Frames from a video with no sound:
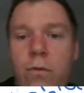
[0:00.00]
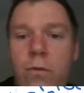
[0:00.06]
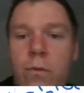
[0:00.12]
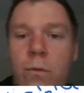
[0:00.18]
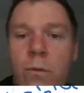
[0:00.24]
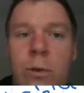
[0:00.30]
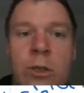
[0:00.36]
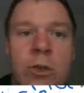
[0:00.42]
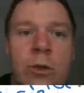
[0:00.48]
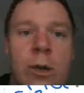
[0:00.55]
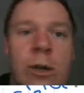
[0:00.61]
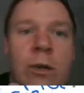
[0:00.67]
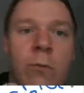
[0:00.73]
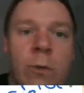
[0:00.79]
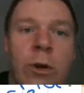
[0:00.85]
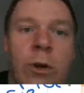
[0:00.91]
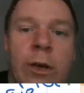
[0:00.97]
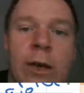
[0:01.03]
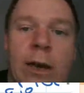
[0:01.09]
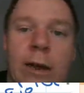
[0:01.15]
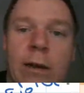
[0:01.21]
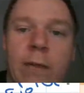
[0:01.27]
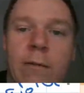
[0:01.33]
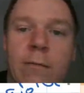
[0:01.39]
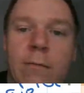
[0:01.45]
We're trying to work
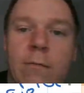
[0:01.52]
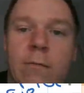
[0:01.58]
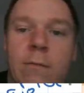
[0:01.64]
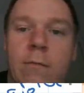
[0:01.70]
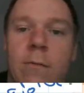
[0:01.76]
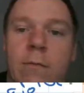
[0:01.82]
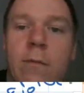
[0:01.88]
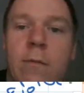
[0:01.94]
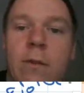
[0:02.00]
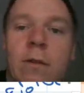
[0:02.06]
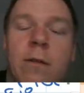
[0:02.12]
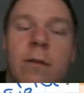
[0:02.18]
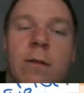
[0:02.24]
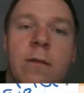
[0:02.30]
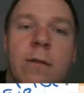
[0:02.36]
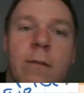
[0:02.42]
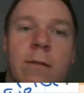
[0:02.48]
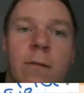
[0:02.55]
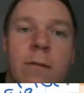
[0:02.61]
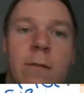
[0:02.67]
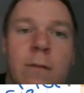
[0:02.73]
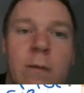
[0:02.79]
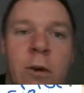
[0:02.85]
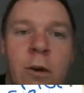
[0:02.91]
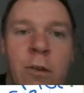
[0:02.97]
out
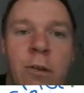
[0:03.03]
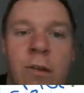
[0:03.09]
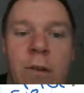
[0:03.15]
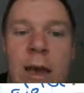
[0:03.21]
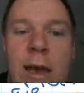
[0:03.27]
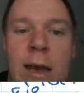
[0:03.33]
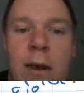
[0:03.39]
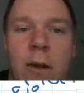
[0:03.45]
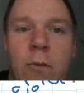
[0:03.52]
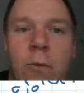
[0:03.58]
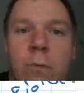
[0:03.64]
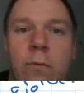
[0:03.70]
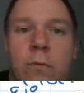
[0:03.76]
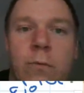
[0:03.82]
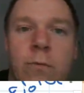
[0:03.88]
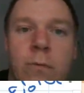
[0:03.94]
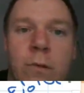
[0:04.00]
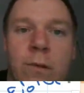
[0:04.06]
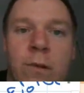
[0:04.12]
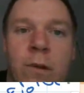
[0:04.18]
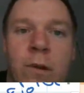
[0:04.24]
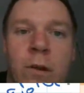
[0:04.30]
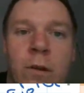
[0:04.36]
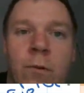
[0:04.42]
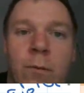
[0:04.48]
cos of the angle,
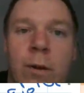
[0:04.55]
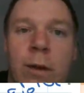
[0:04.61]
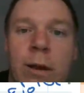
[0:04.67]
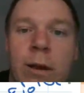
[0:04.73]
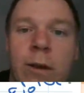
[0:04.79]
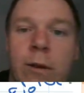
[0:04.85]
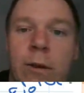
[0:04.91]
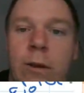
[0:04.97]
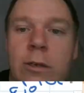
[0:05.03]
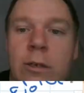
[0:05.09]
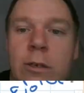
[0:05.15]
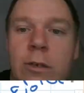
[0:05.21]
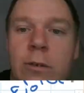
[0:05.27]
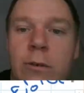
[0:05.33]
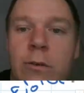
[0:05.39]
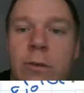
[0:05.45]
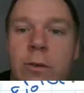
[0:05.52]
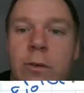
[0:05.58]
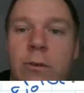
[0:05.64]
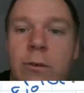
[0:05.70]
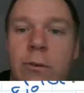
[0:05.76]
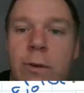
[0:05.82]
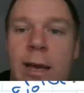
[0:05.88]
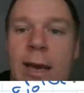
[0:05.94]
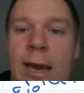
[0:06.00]
so we're going to do
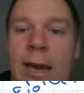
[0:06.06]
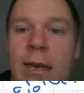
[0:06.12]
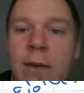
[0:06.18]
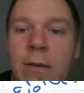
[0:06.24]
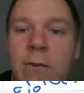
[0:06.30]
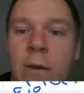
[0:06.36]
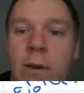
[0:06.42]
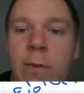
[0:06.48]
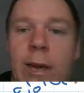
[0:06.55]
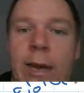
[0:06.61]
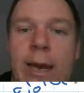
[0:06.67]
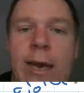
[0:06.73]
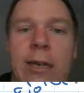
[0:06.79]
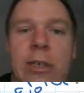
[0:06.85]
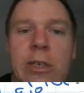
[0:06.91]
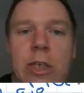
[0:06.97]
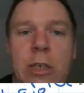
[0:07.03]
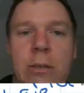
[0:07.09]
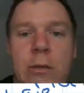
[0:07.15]
A divided by H.